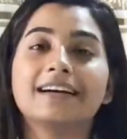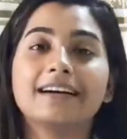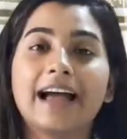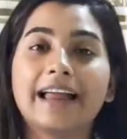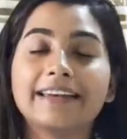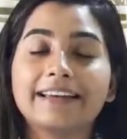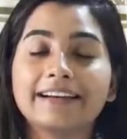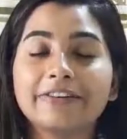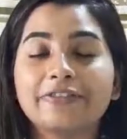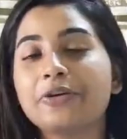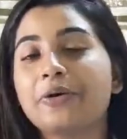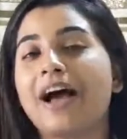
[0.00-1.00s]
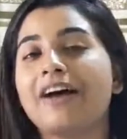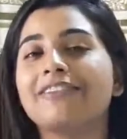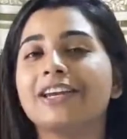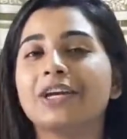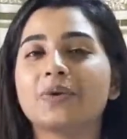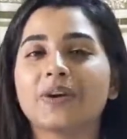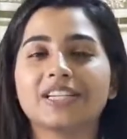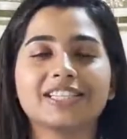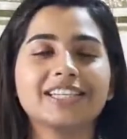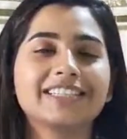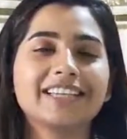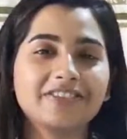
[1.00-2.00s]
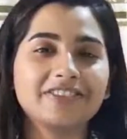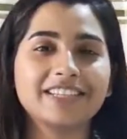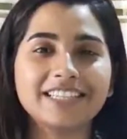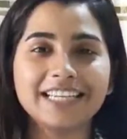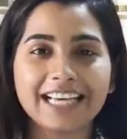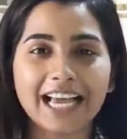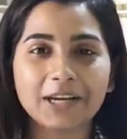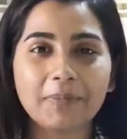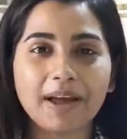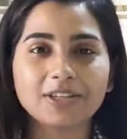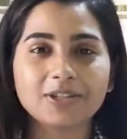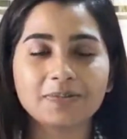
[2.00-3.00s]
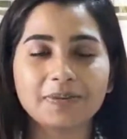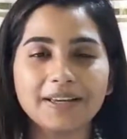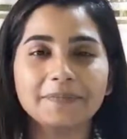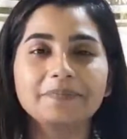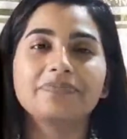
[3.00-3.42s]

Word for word: and if you have any question, definitely get back to me.